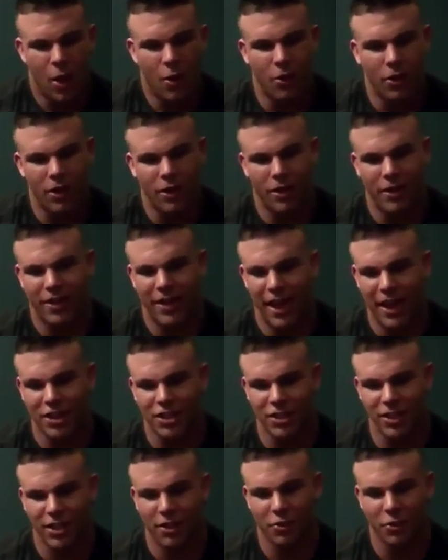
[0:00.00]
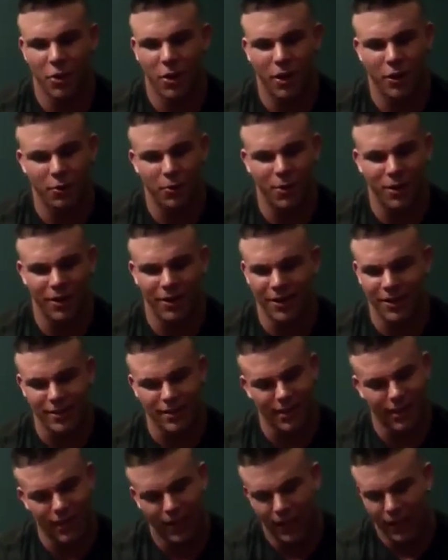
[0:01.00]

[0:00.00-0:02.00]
want to actually throw out one of these.